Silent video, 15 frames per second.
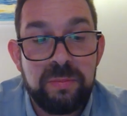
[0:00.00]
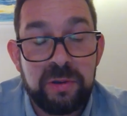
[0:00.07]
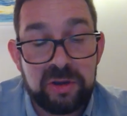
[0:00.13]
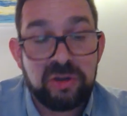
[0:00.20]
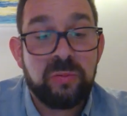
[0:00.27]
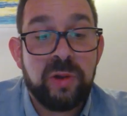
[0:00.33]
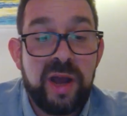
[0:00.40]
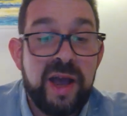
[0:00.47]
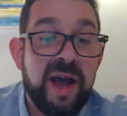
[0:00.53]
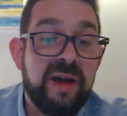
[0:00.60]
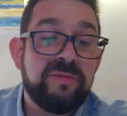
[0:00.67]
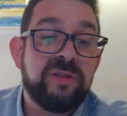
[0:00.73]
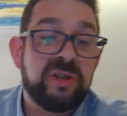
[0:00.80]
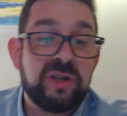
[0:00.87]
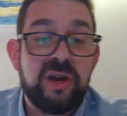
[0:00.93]
because what I
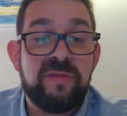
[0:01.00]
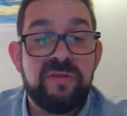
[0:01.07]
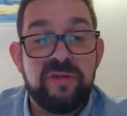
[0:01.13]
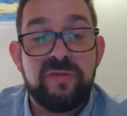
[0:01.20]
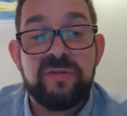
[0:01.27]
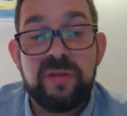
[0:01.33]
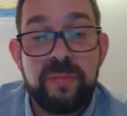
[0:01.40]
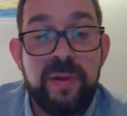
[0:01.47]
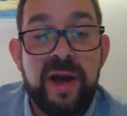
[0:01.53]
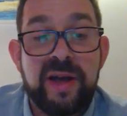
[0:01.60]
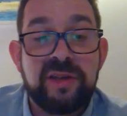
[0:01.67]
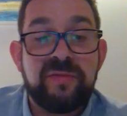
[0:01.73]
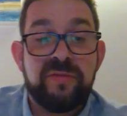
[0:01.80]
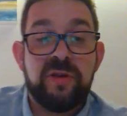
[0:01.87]
have discovered over the past